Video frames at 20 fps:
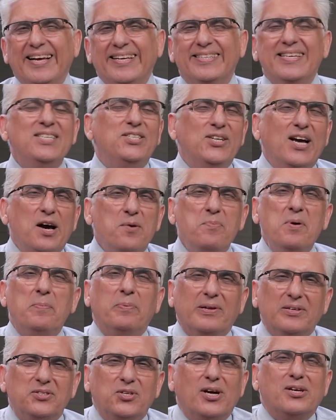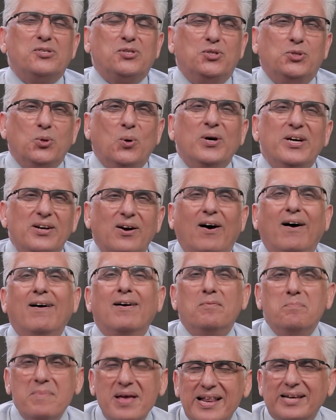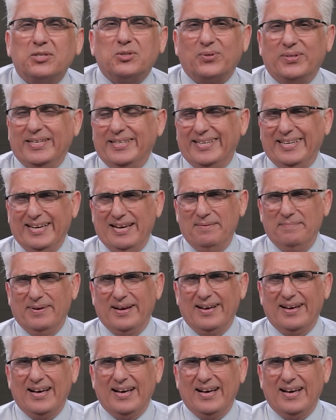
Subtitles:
These young people just joined our ministry team,